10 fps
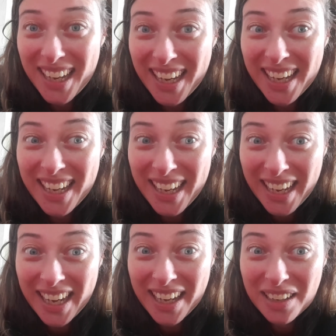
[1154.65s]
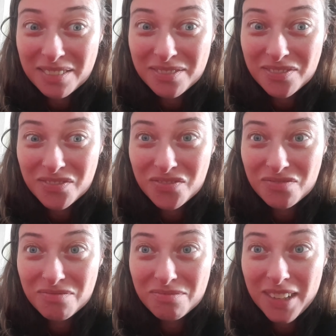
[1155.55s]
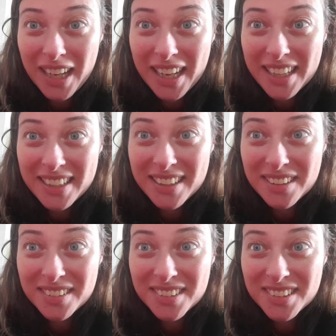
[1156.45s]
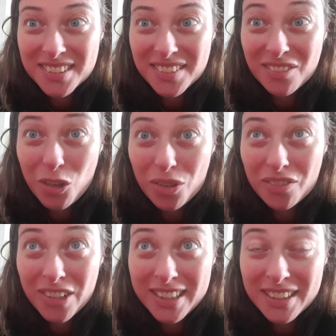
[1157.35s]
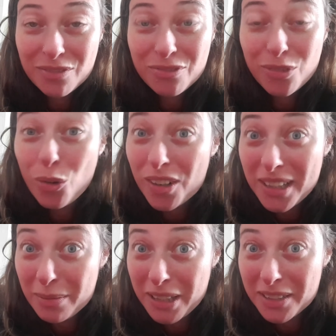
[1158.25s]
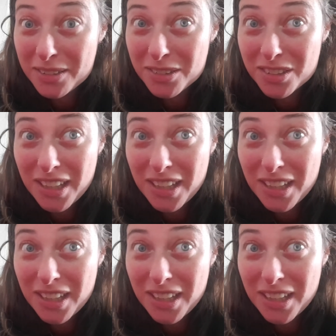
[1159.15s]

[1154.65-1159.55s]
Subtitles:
I have like written 4 emails.